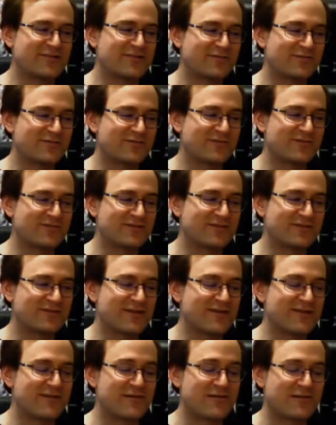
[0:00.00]
versus King
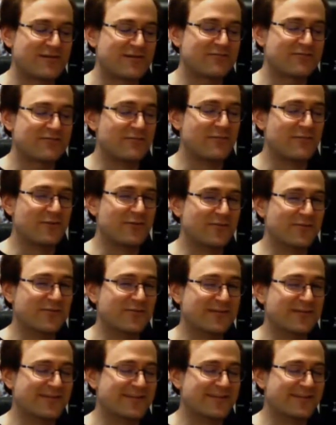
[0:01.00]
Kong even more,
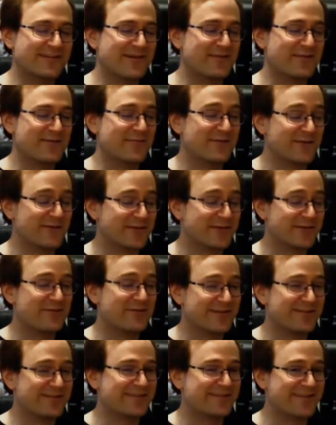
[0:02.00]
because I really want to
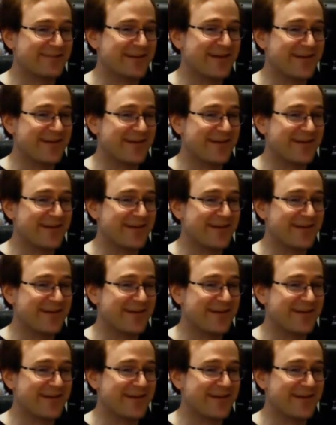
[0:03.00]
see that.